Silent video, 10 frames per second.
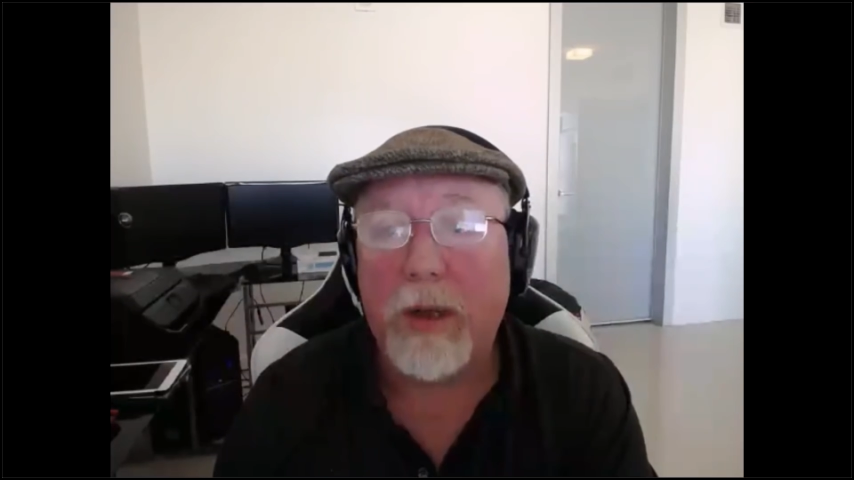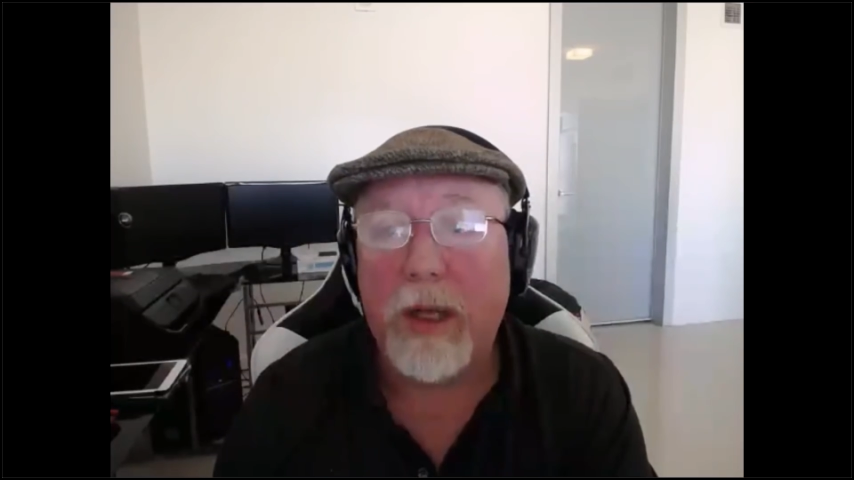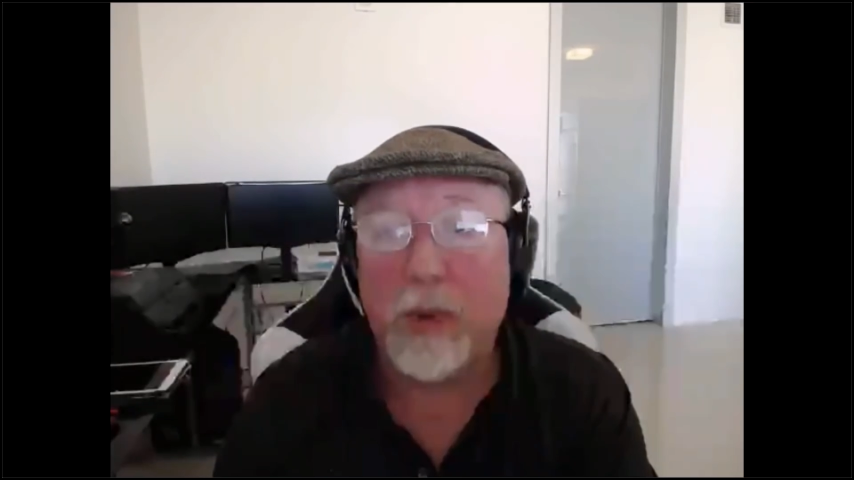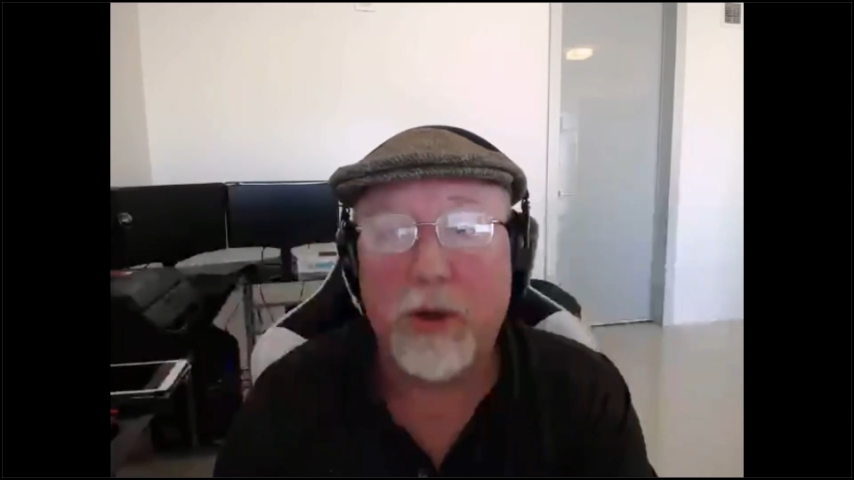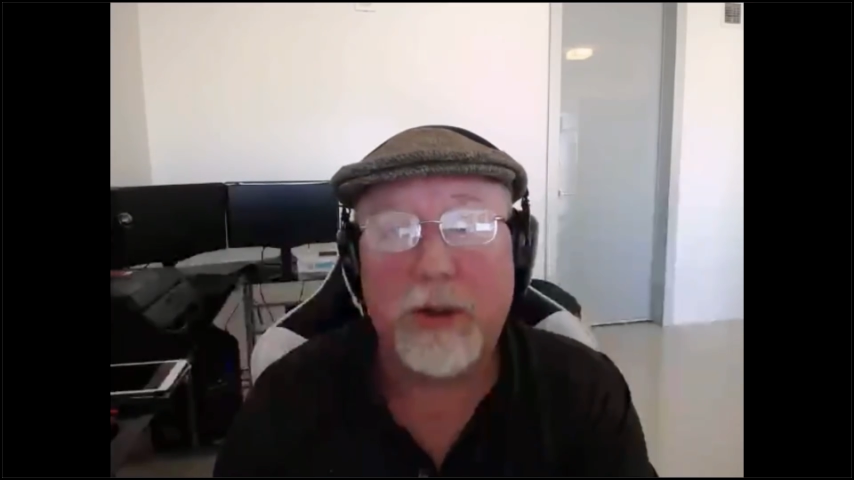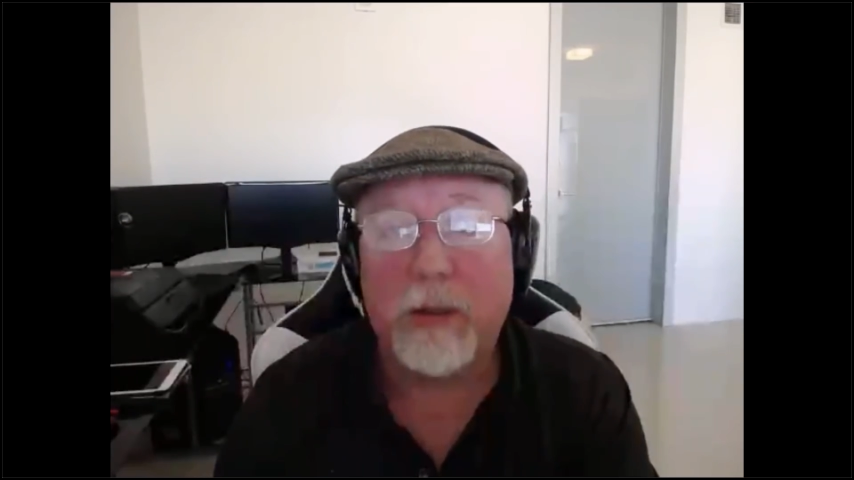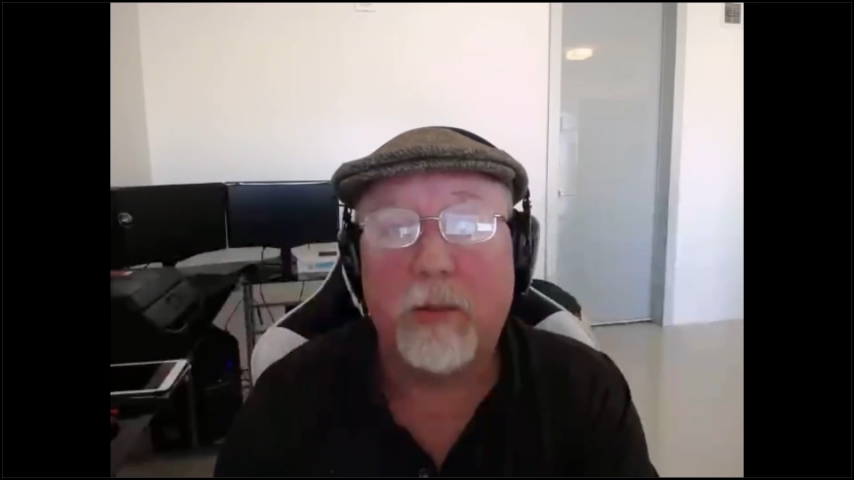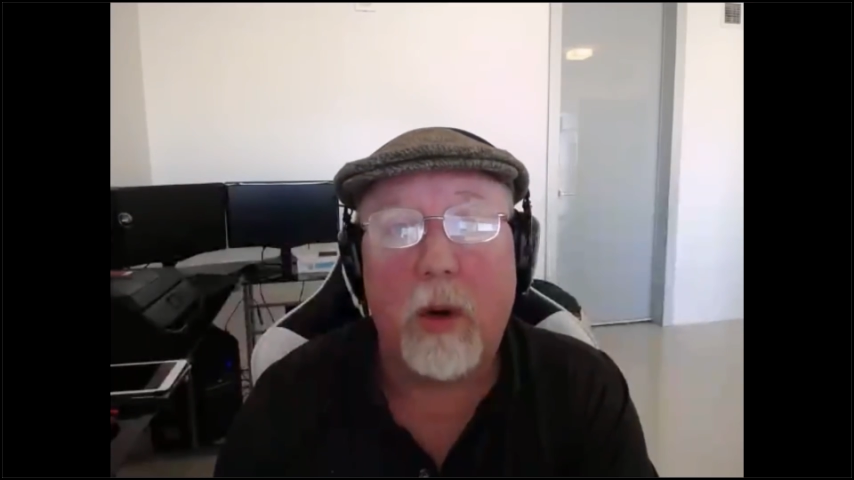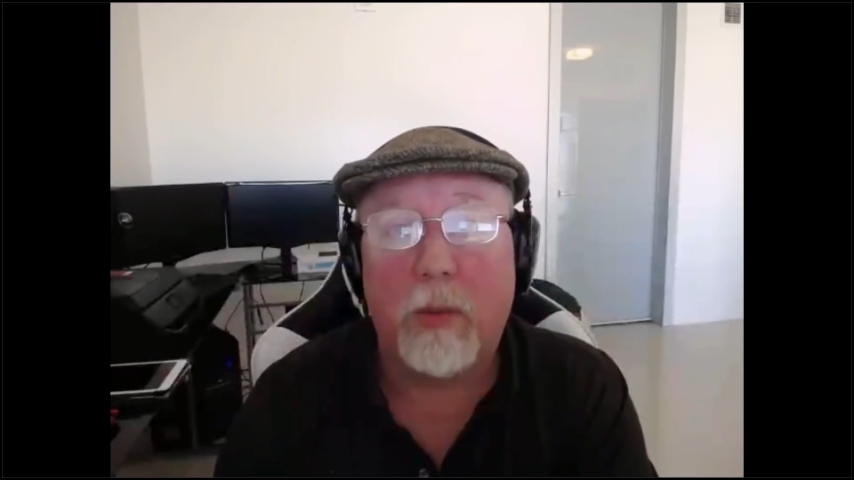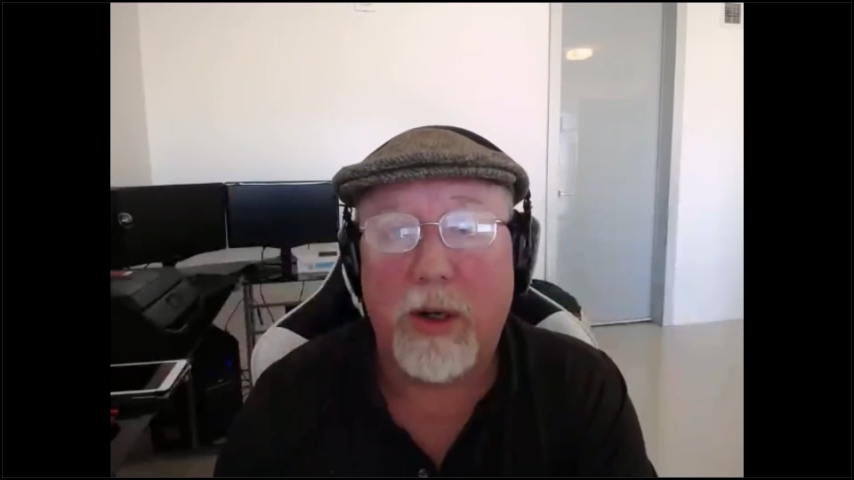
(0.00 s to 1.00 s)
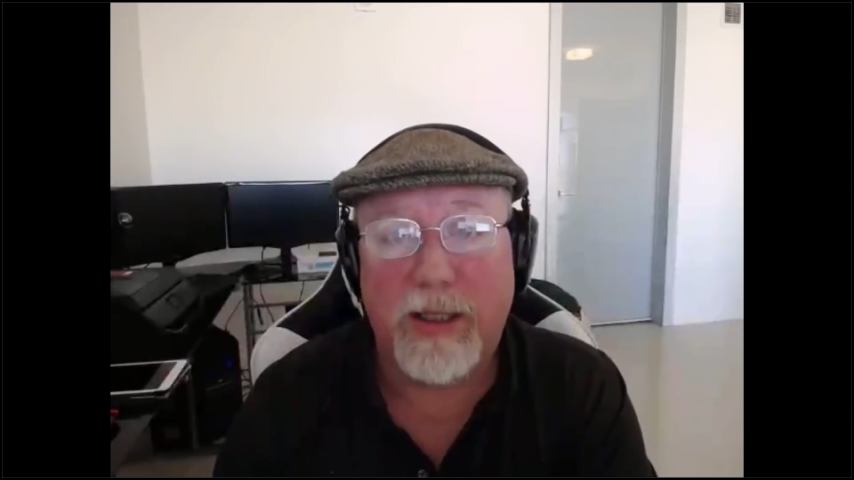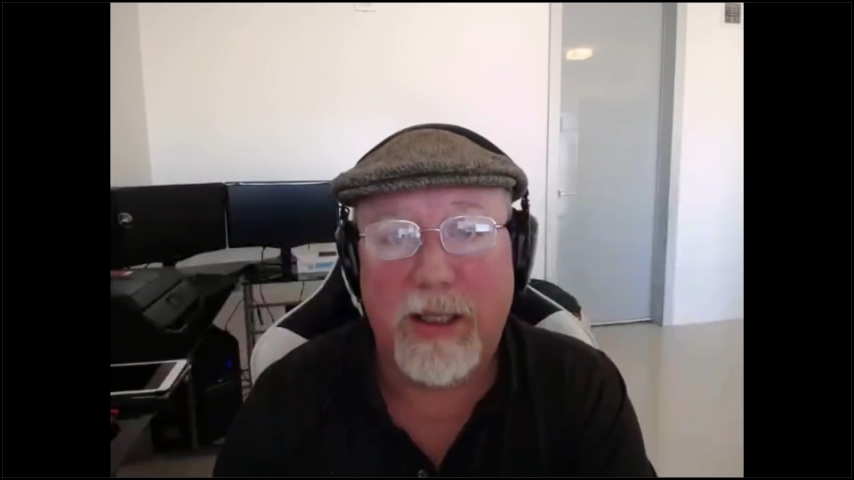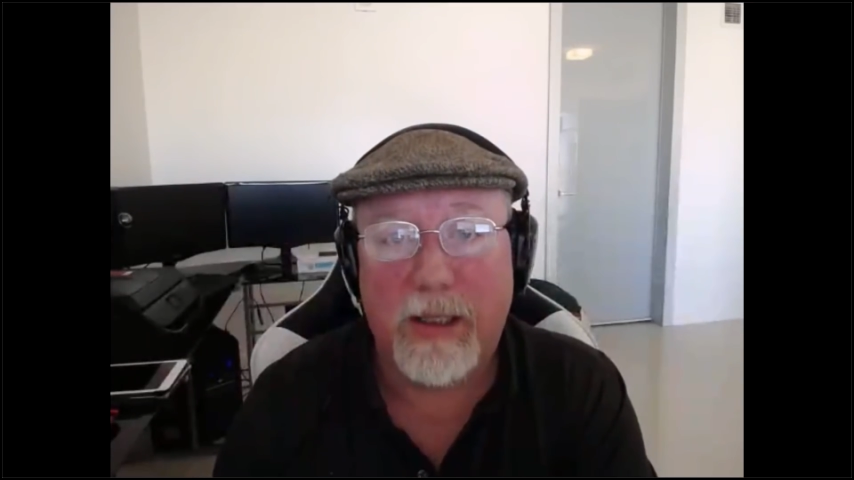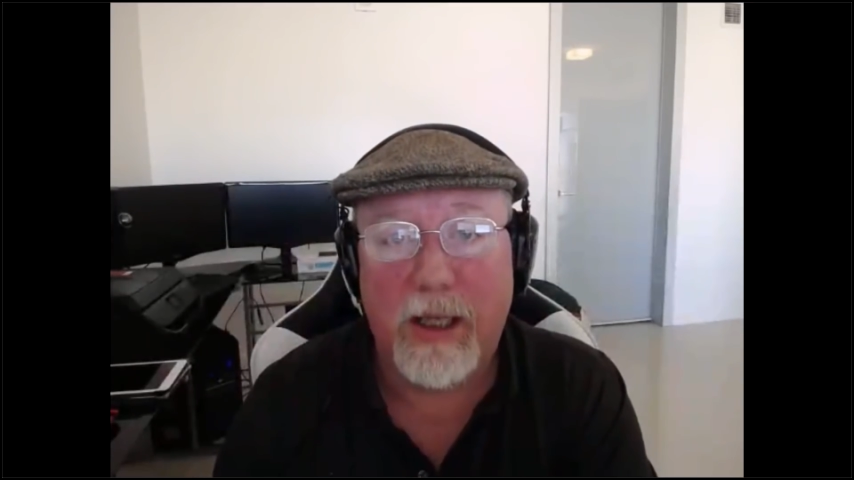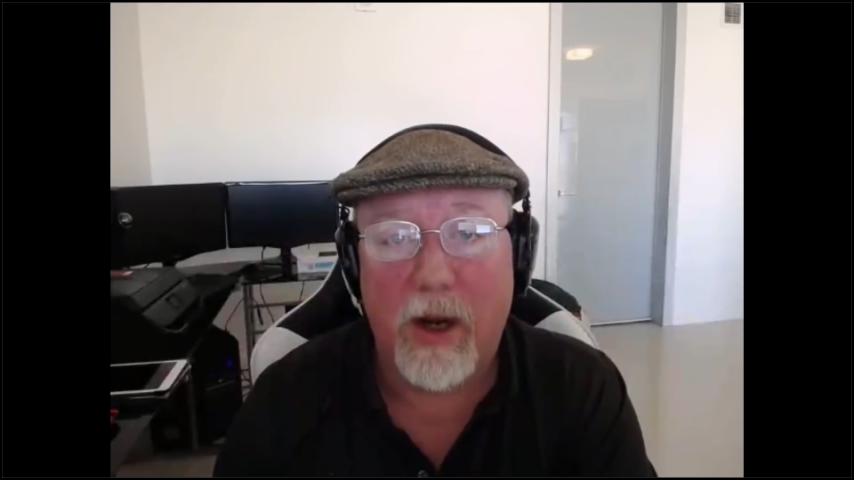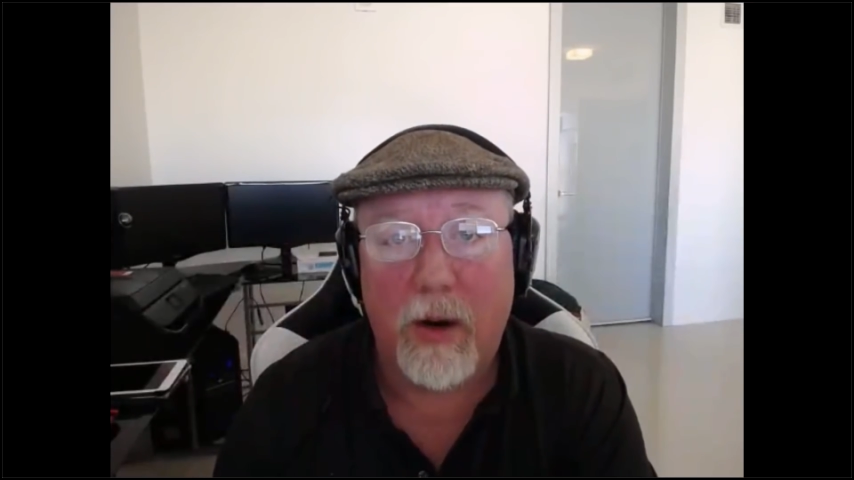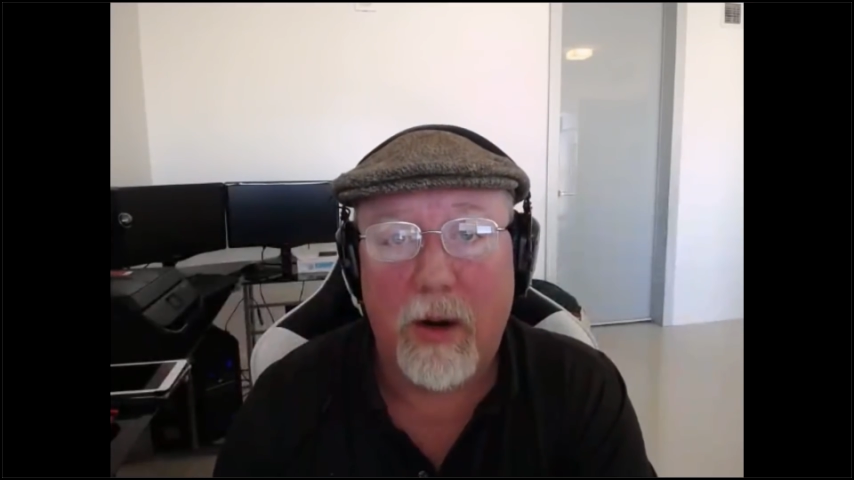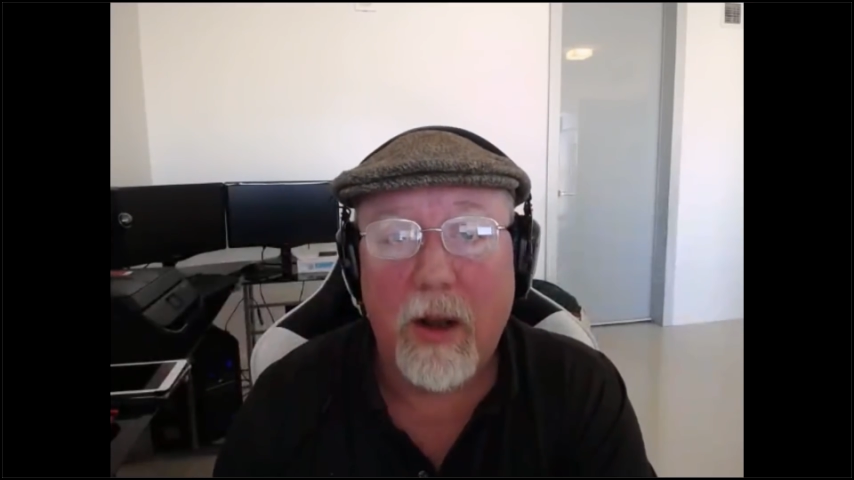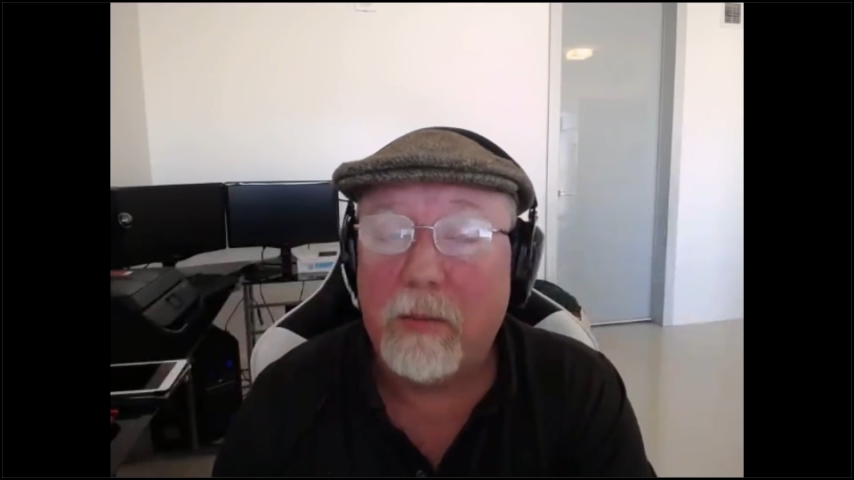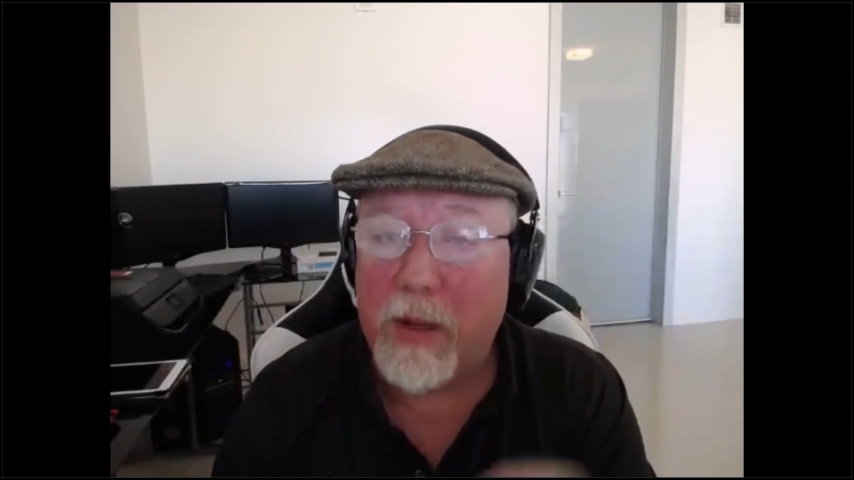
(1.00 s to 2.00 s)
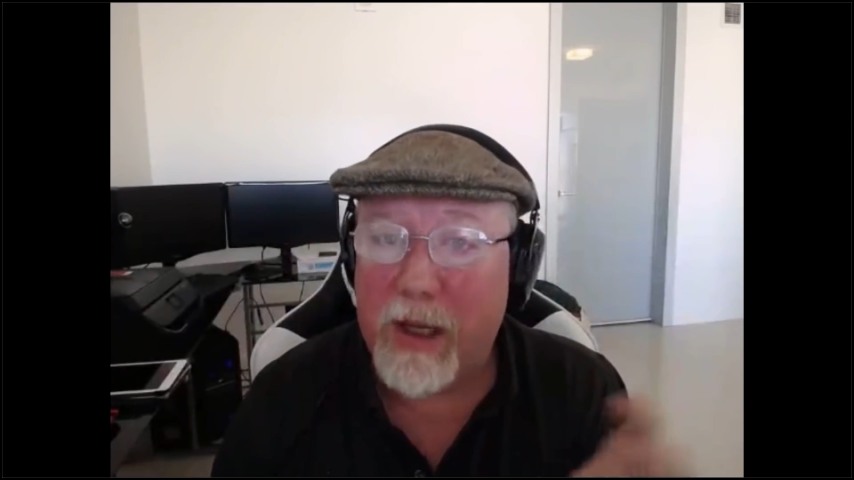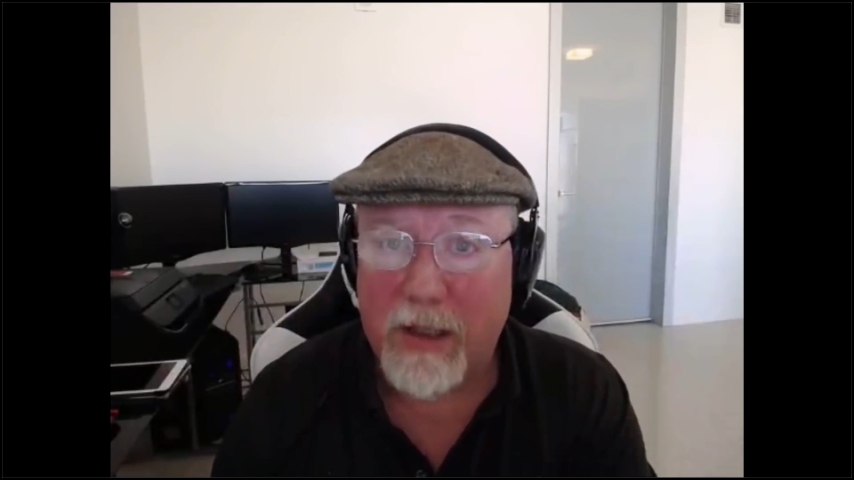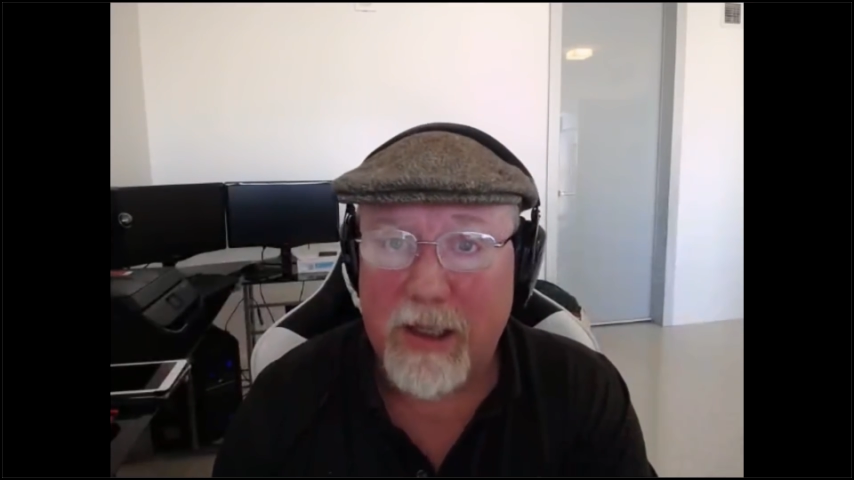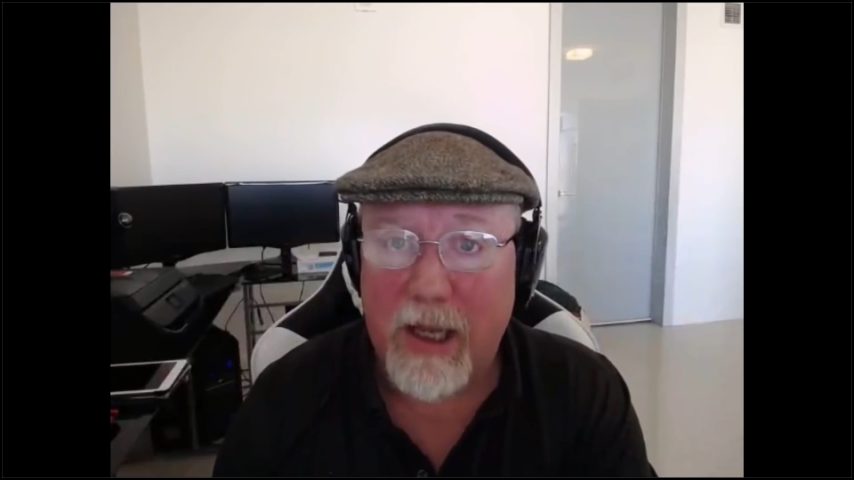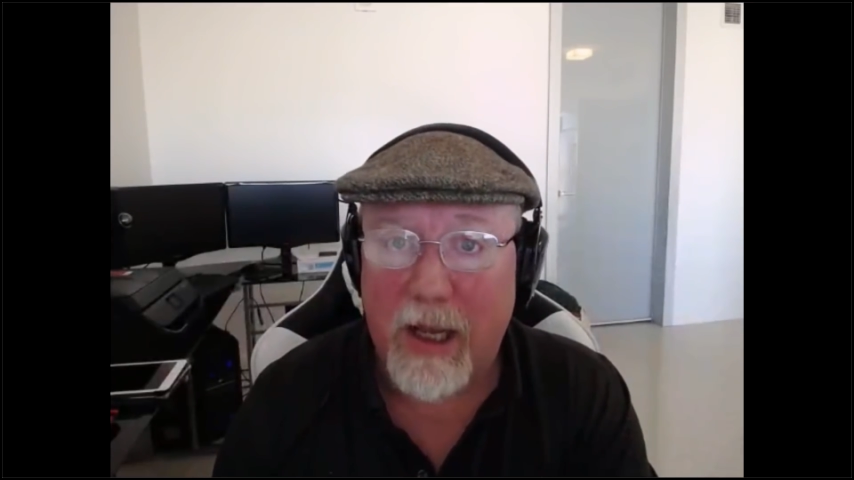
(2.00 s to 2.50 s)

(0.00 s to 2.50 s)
you are going to be producing your books this year,